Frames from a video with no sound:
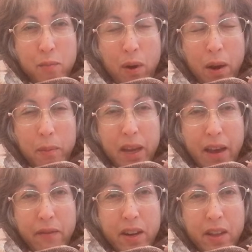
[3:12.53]
you probably
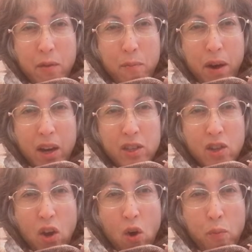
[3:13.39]
have another
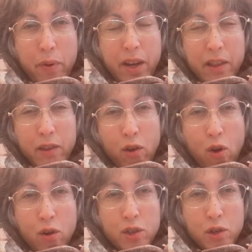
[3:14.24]
box open and the
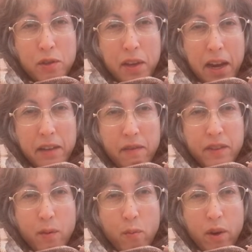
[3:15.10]
cursor is
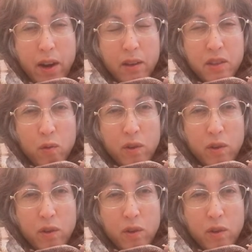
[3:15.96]
active somewhere else,